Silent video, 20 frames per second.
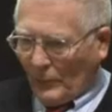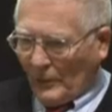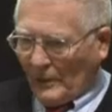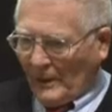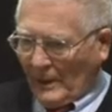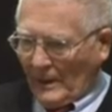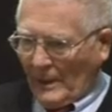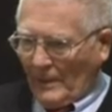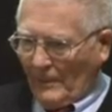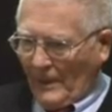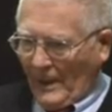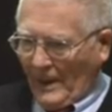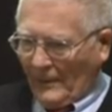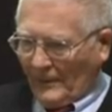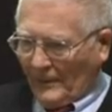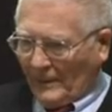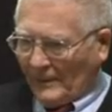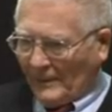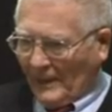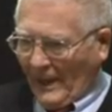talking
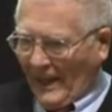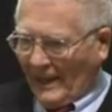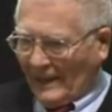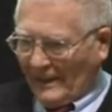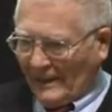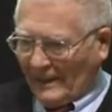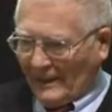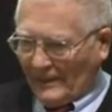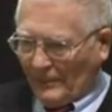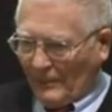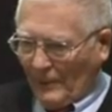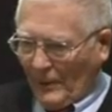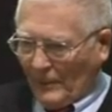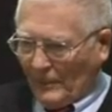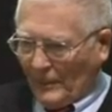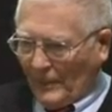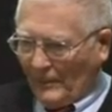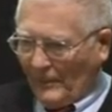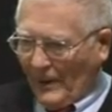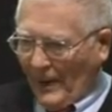about this endless
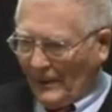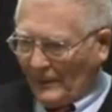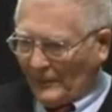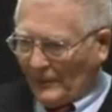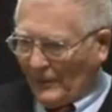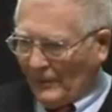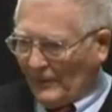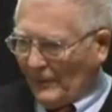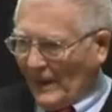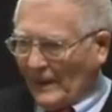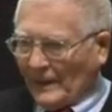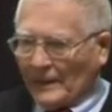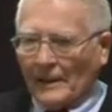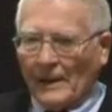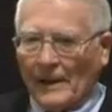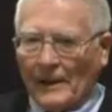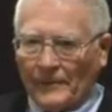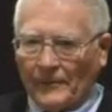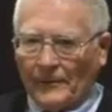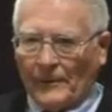problem, how do you find
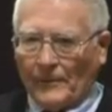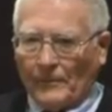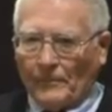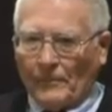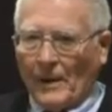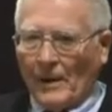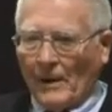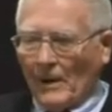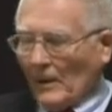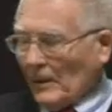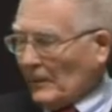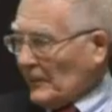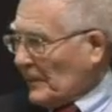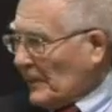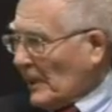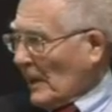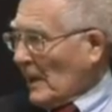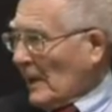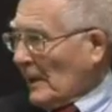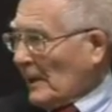life on
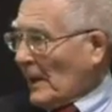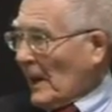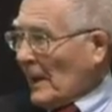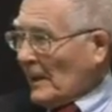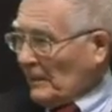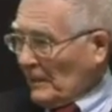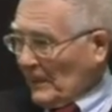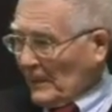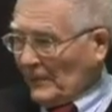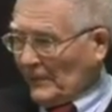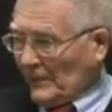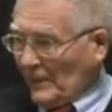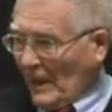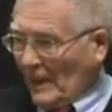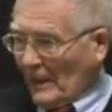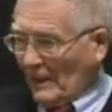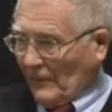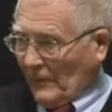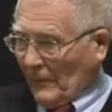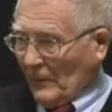Mars? And I'd been
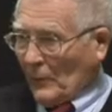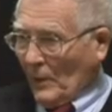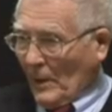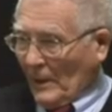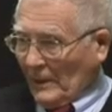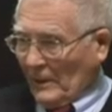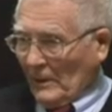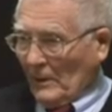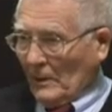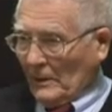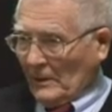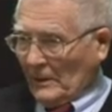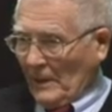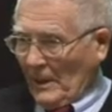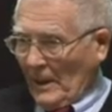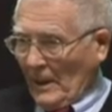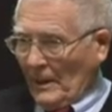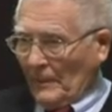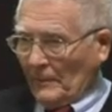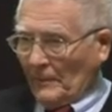saying for quite a long
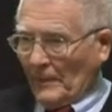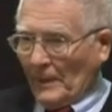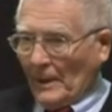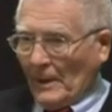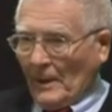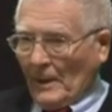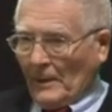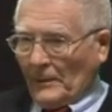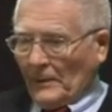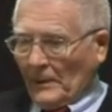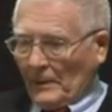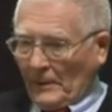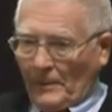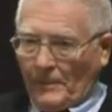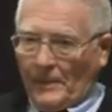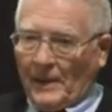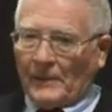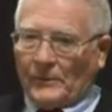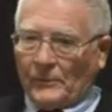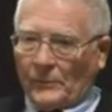time that
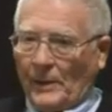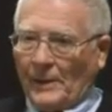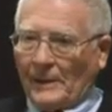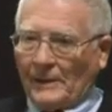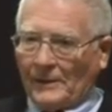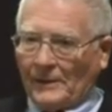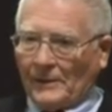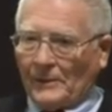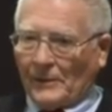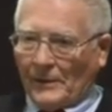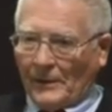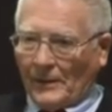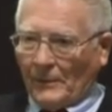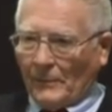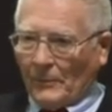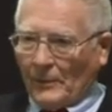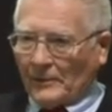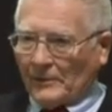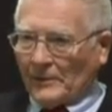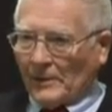the best way to do
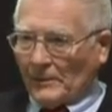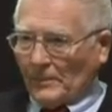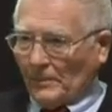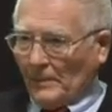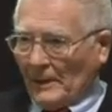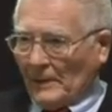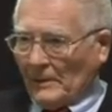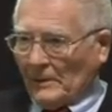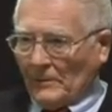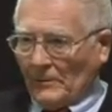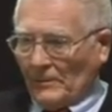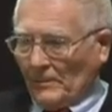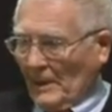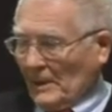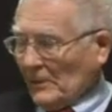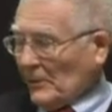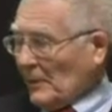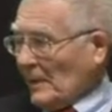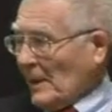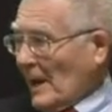it would just be to
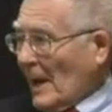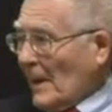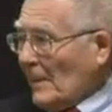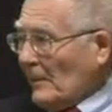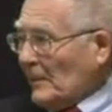measure the